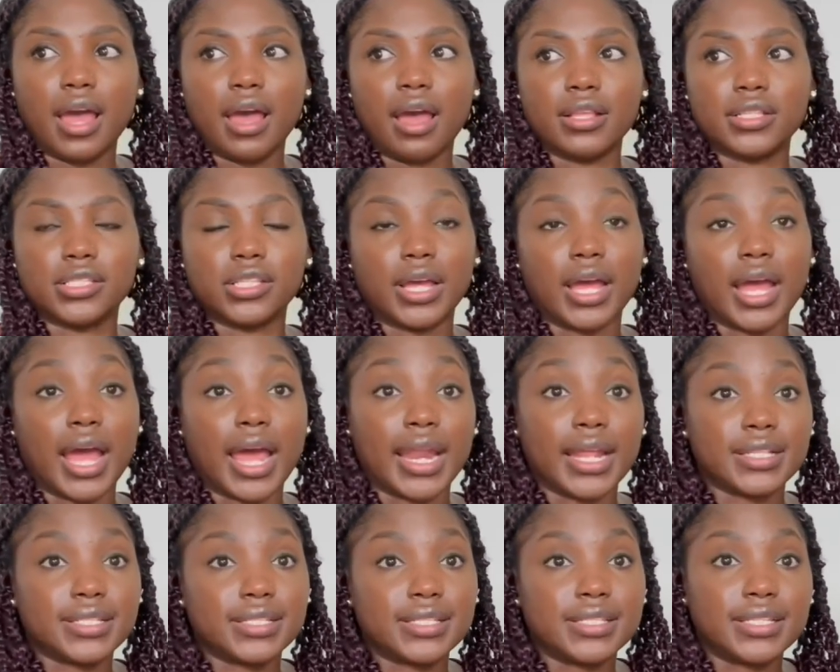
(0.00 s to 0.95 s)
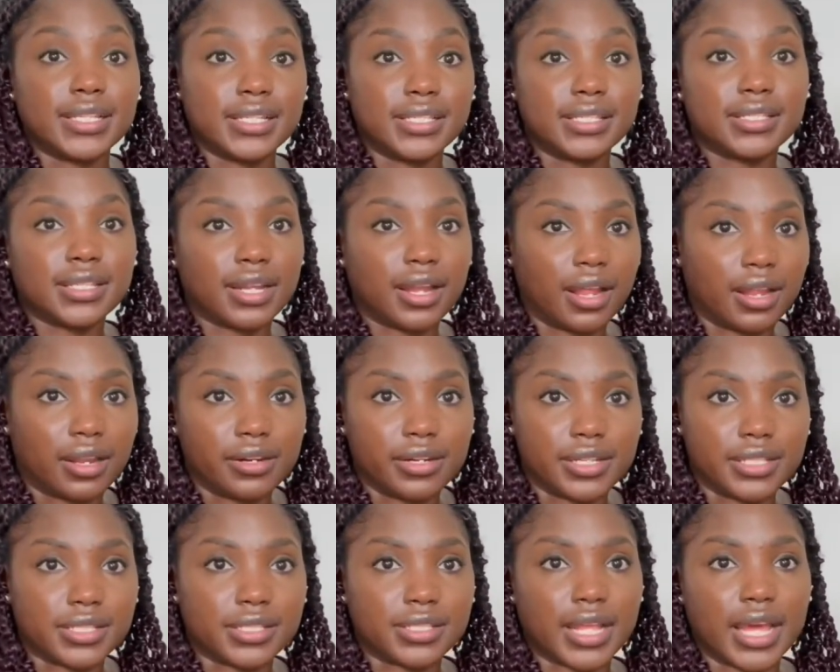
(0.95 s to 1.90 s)
So, and that's
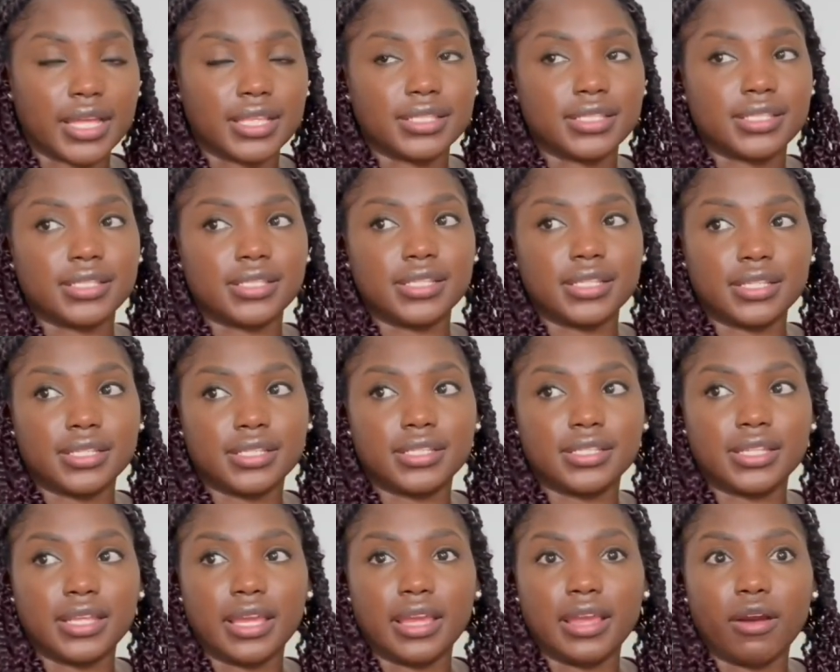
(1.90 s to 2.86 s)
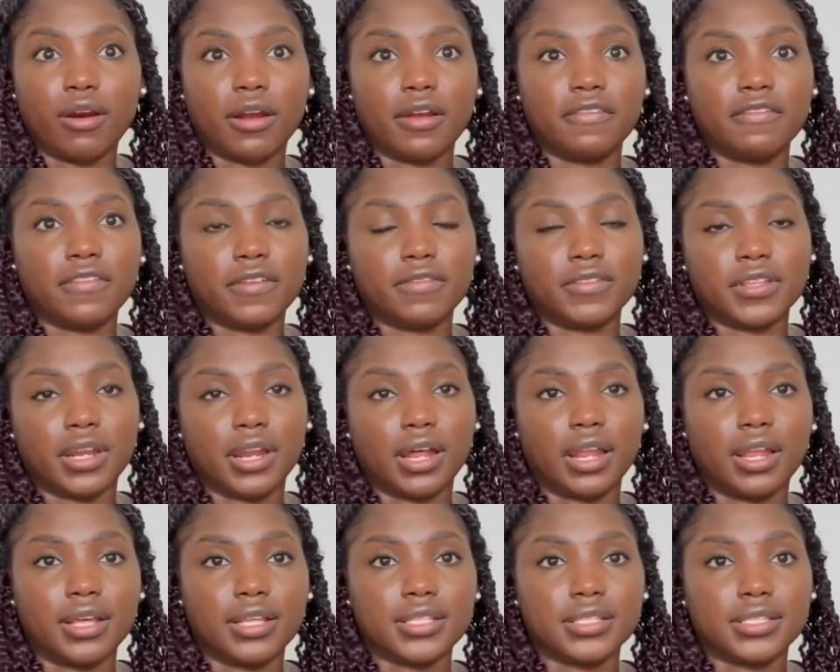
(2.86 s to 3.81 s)
$60, like $60 or
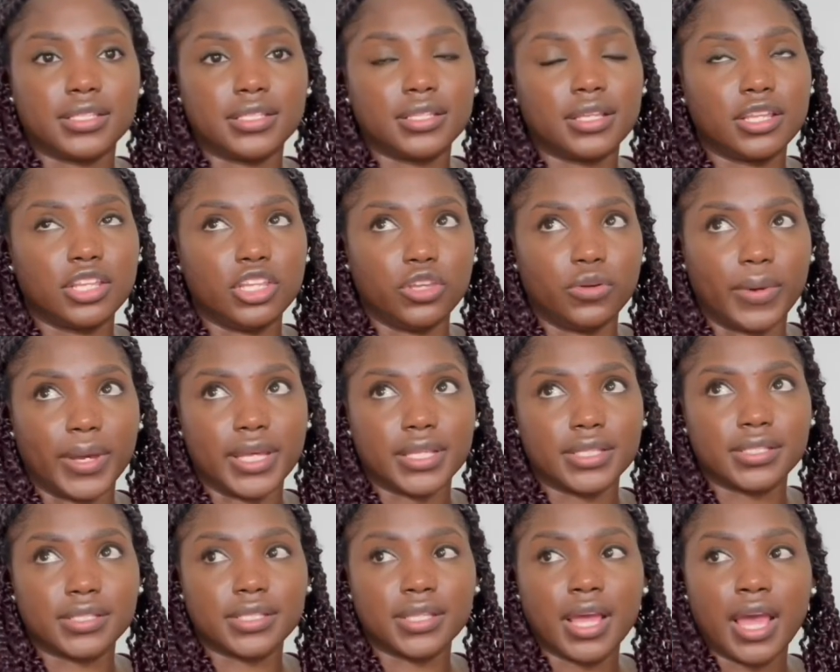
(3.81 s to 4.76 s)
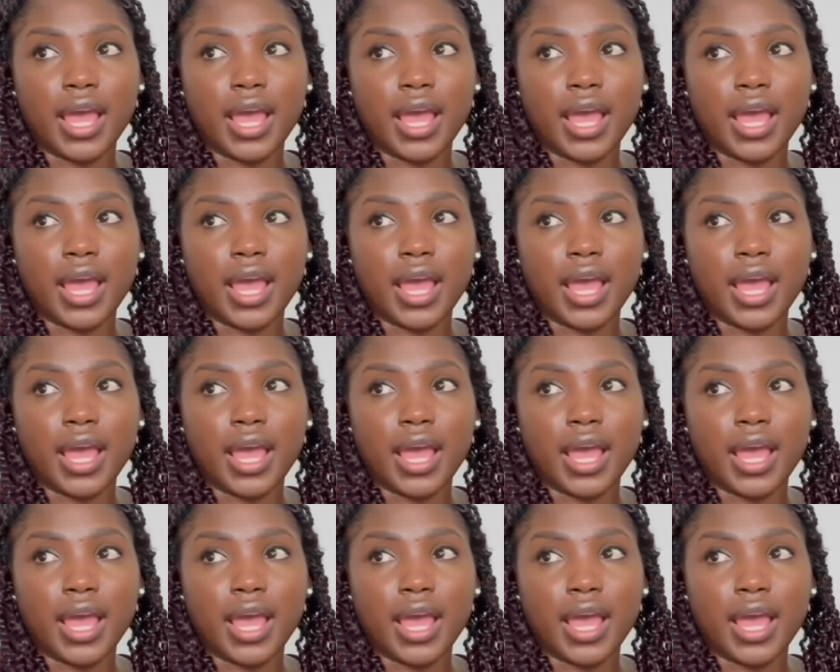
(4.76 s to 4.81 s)
$50 US.